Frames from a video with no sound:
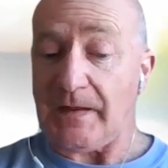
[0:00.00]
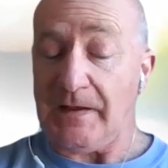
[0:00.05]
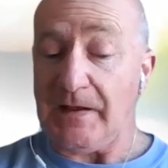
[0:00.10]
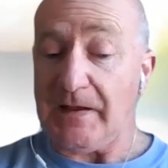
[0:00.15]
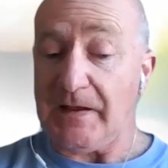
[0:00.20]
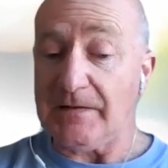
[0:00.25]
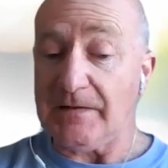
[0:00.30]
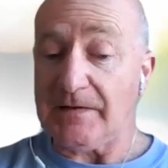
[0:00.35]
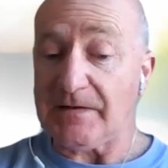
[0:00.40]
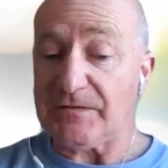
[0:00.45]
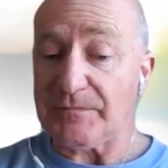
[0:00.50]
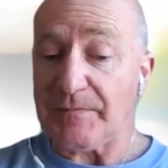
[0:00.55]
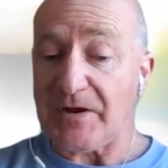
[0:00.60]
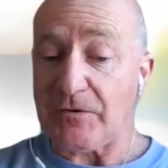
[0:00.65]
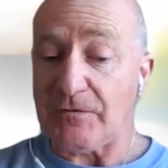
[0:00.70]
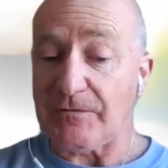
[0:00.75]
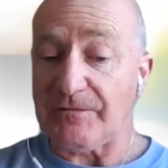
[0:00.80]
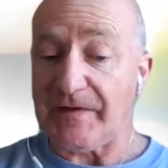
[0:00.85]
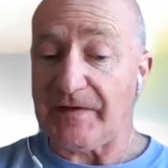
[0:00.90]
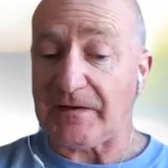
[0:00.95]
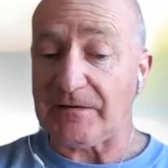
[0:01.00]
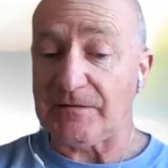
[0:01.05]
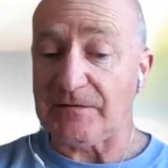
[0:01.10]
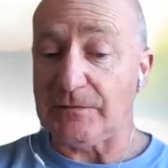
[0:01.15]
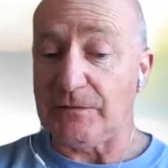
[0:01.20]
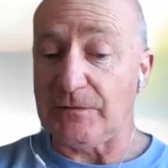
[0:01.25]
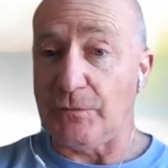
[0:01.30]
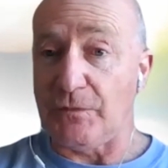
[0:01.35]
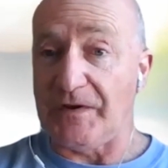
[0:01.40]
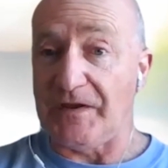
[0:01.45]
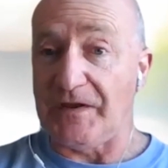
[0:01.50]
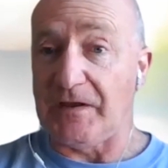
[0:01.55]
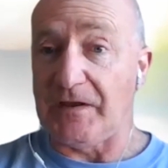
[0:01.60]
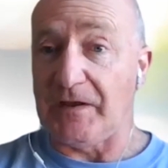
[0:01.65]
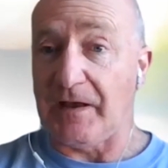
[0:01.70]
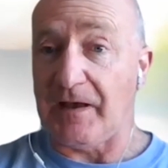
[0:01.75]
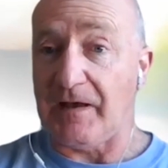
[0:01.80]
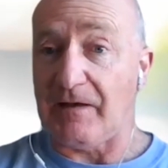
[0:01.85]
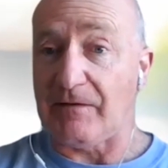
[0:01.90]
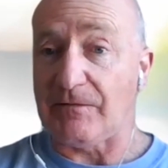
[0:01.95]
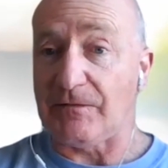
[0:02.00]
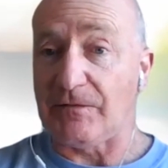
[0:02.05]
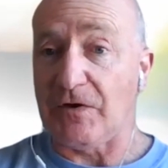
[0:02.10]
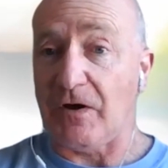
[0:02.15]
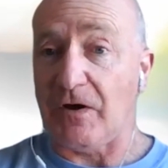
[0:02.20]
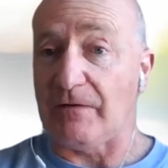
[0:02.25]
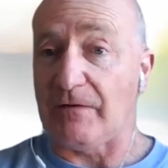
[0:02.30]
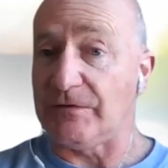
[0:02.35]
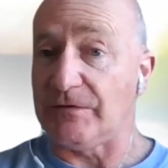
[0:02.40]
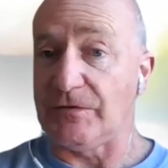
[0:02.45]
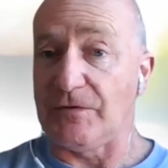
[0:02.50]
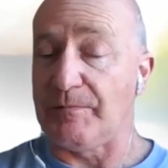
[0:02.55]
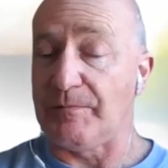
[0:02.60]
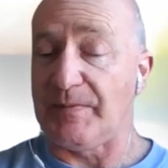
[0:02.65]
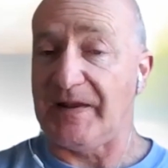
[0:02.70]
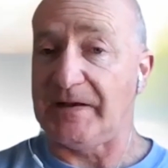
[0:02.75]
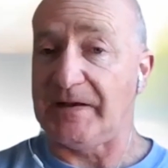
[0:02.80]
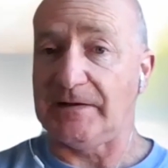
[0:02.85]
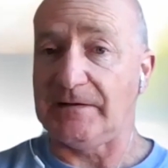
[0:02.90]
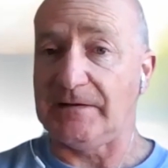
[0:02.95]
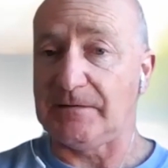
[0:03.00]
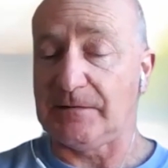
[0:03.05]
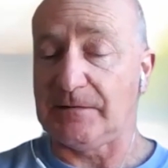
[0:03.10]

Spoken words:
And as a matter of fact, we have covered the planet